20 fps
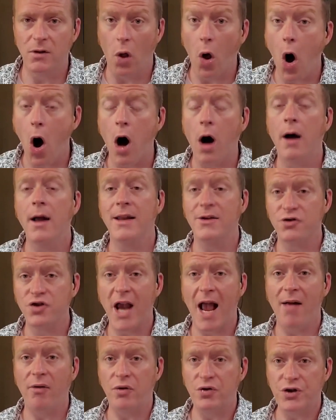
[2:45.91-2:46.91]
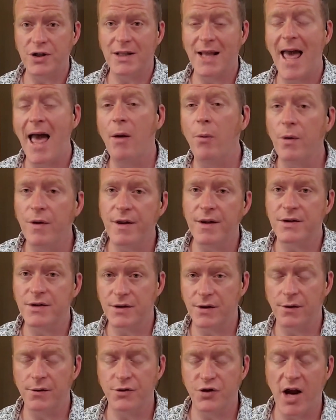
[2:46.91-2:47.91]
law and challenging that with
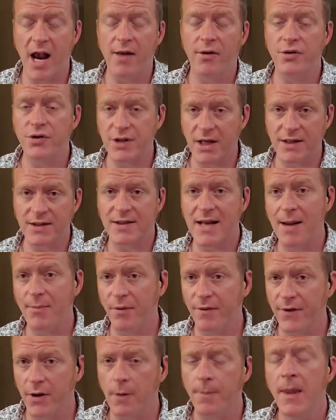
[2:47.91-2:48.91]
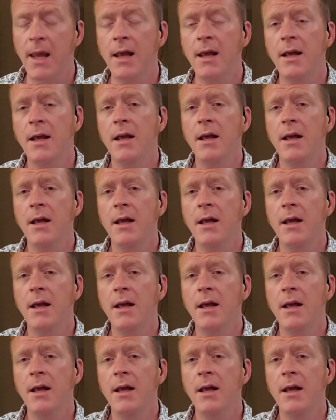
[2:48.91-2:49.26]
his challenge against Naperville.